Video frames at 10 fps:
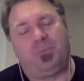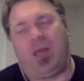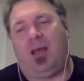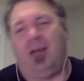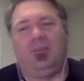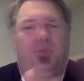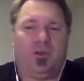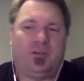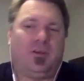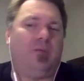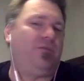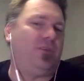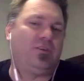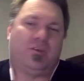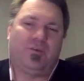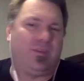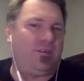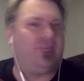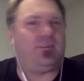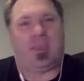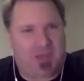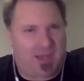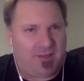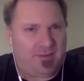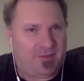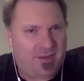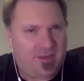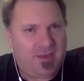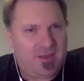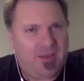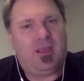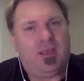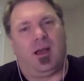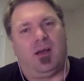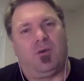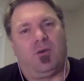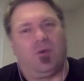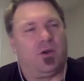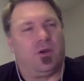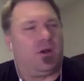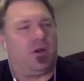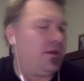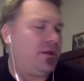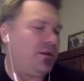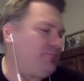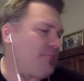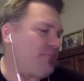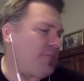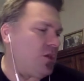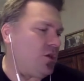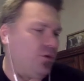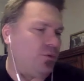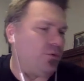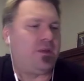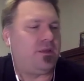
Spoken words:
piled up on top of each other with the same dates, or COVID's